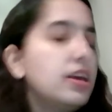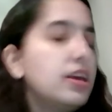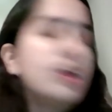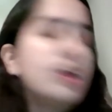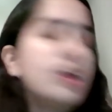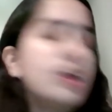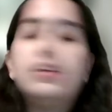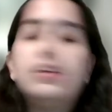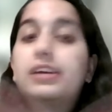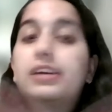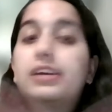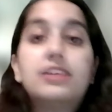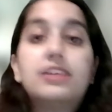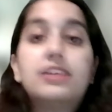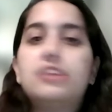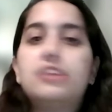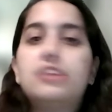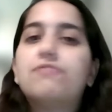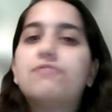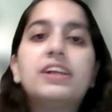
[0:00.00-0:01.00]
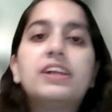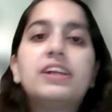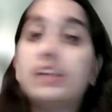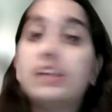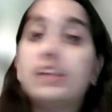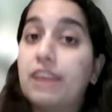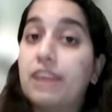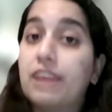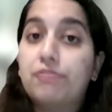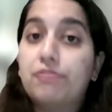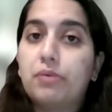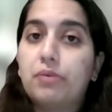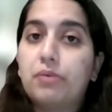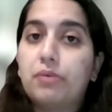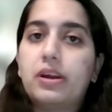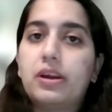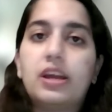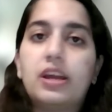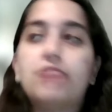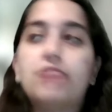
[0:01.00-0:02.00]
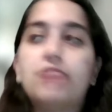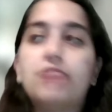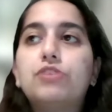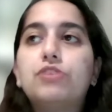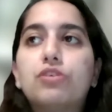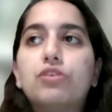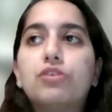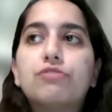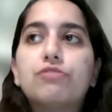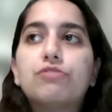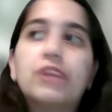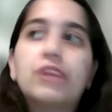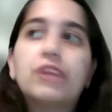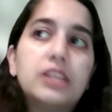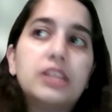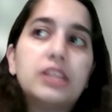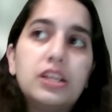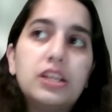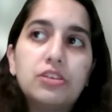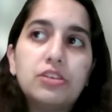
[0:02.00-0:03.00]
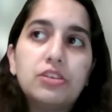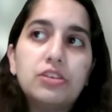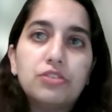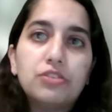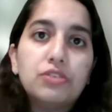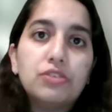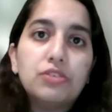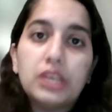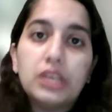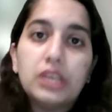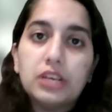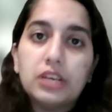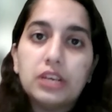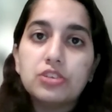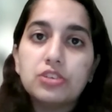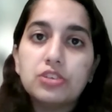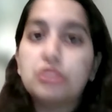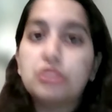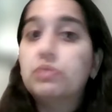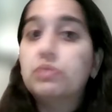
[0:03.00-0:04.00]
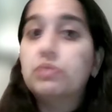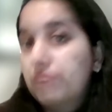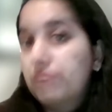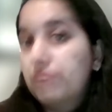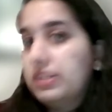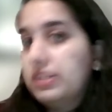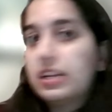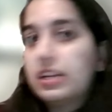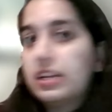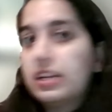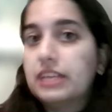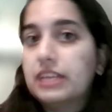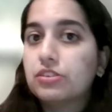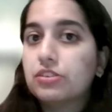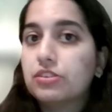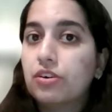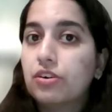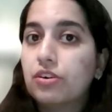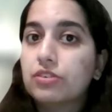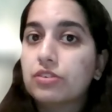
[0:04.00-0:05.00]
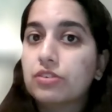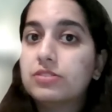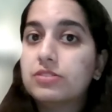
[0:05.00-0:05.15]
you find it everywhere. And if you don't find it in your uni years, you will find it later on.